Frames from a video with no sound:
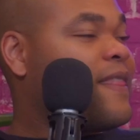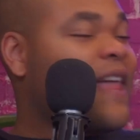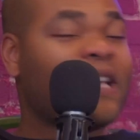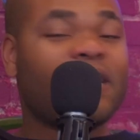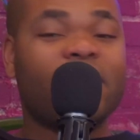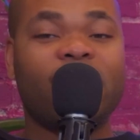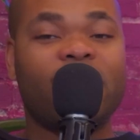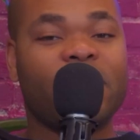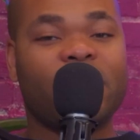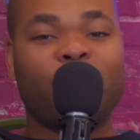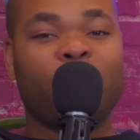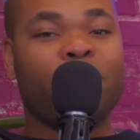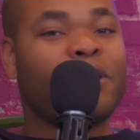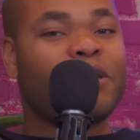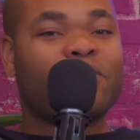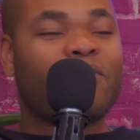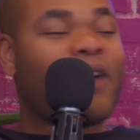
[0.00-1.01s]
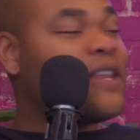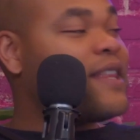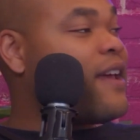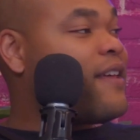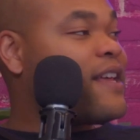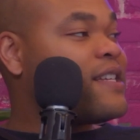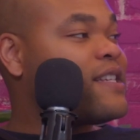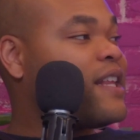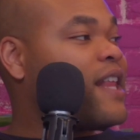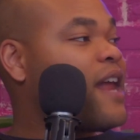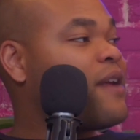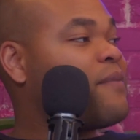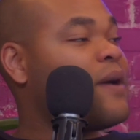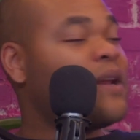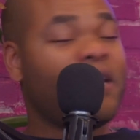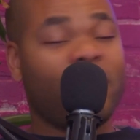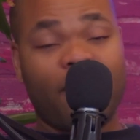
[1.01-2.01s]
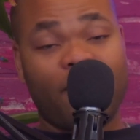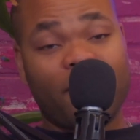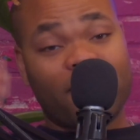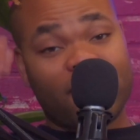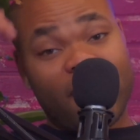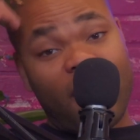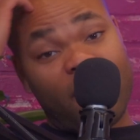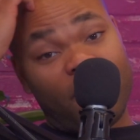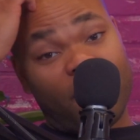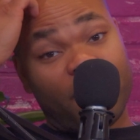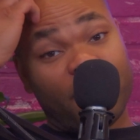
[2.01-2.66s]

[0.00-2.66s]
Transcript: That's 6 books right there. That's a lot of money they missed out